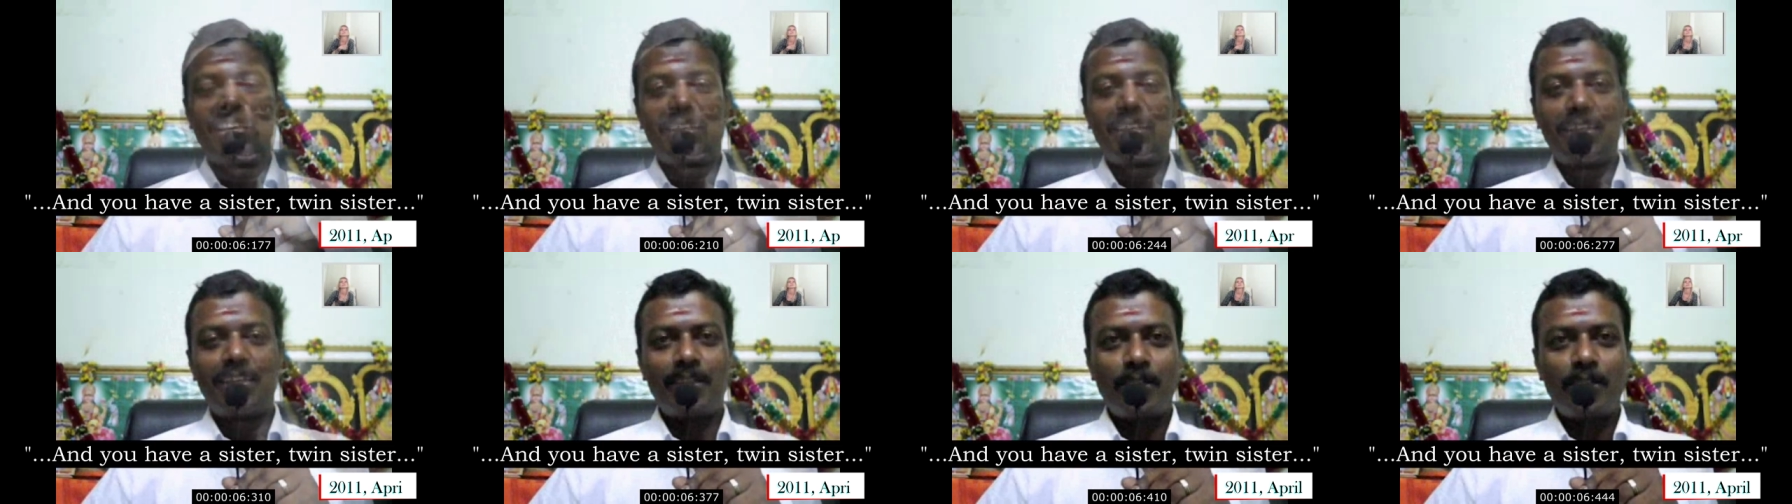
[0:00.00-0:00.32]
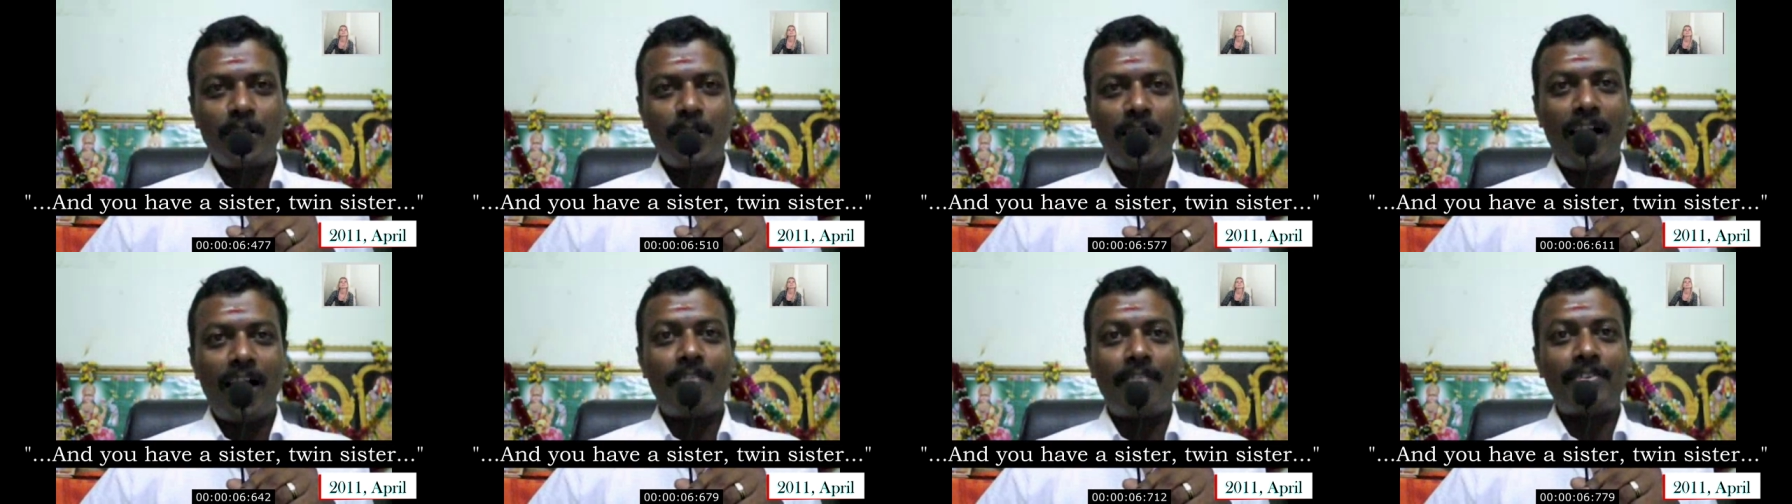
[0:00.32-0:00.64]
And
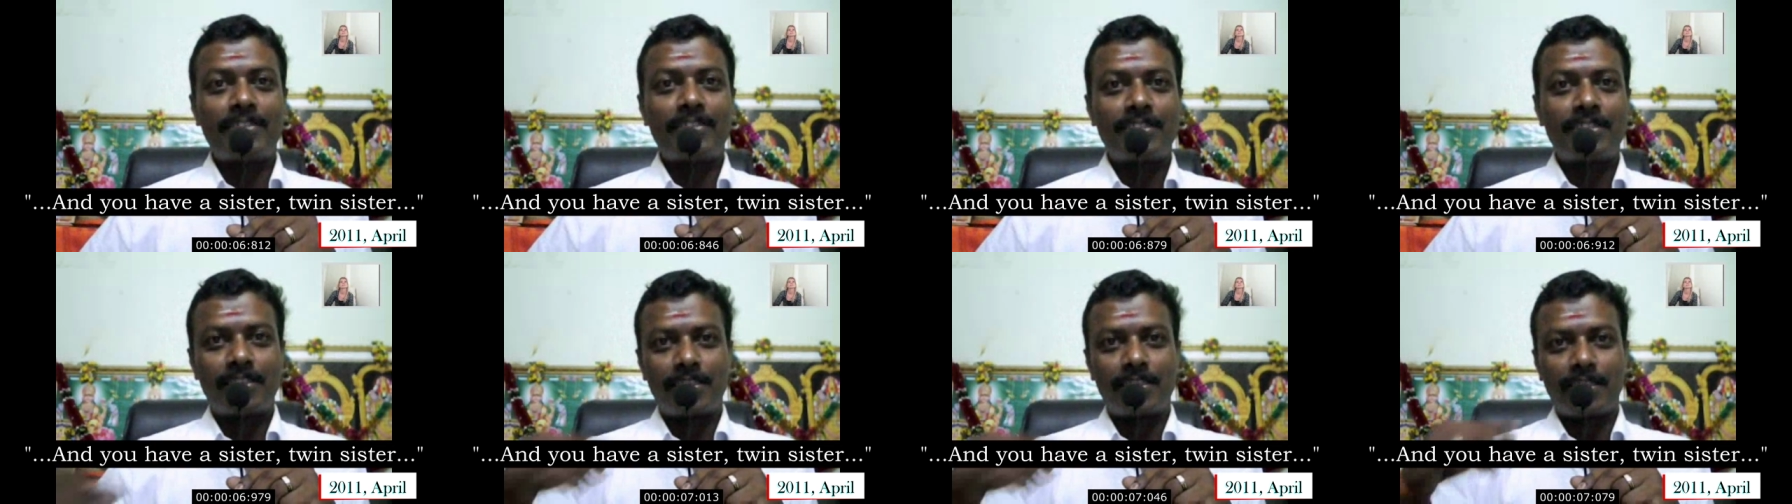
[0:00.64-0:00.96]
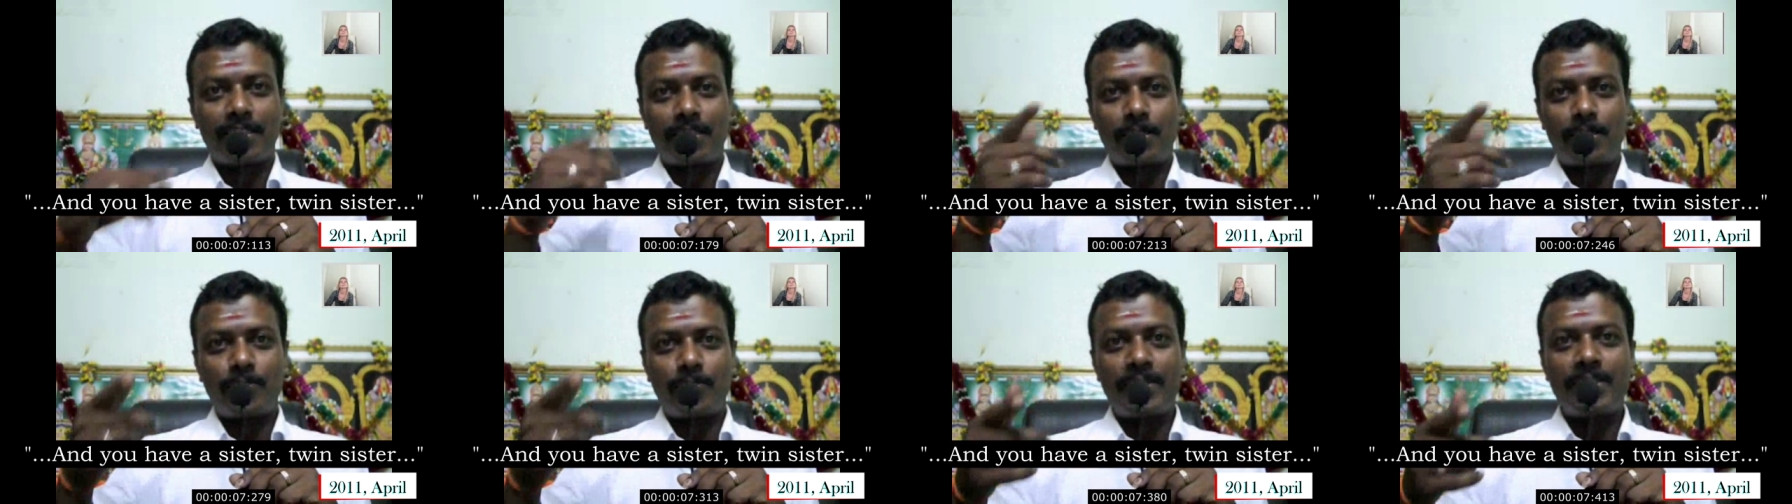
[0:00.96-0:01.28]
you have a
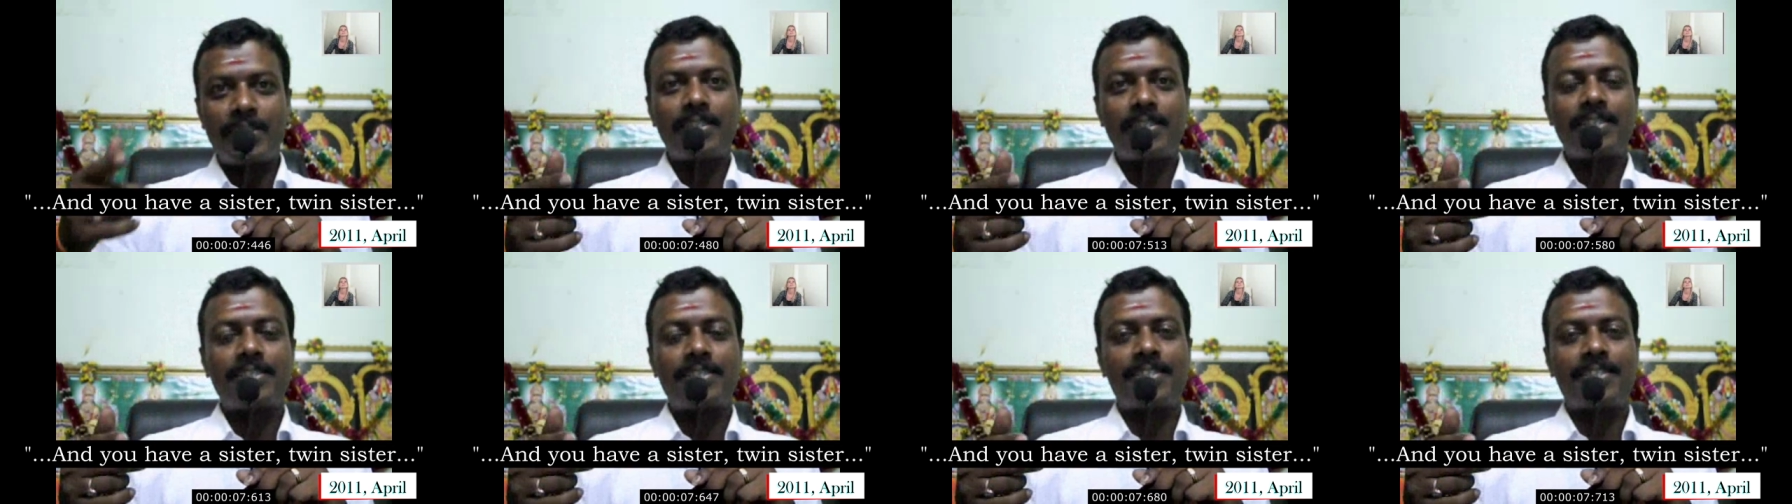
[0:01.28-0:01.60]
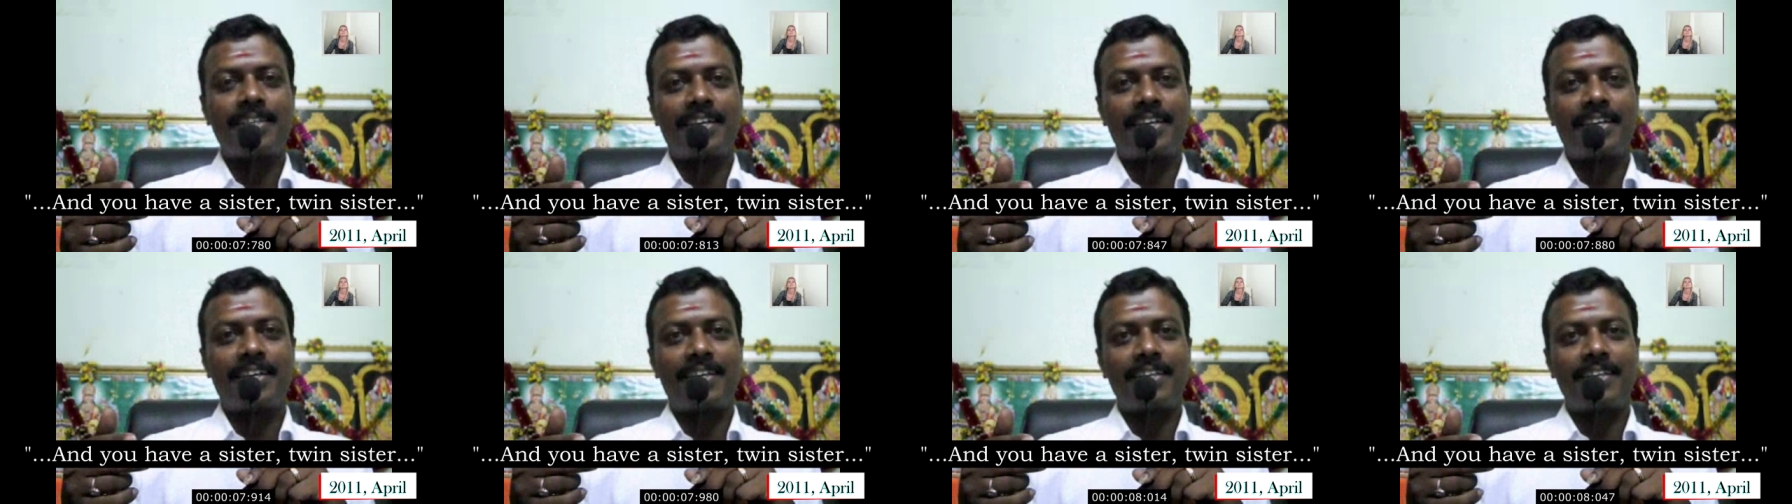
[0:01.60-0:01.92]
sister, twin
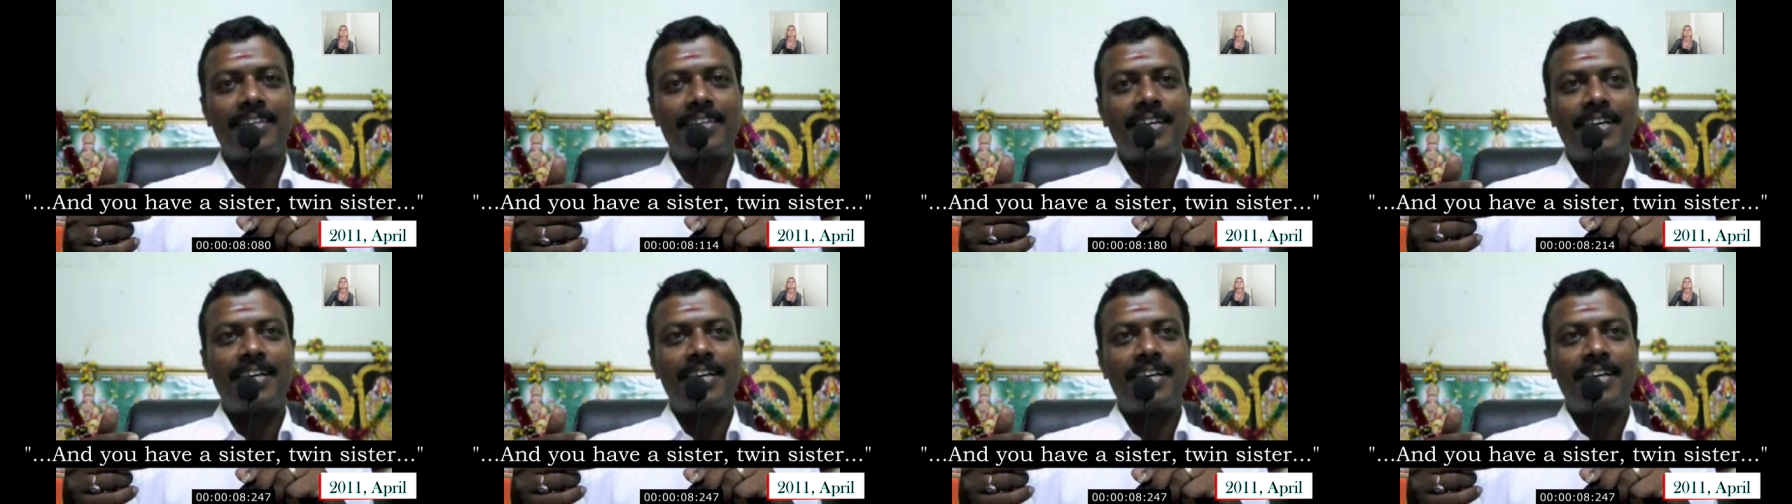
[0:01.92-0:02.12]
sister,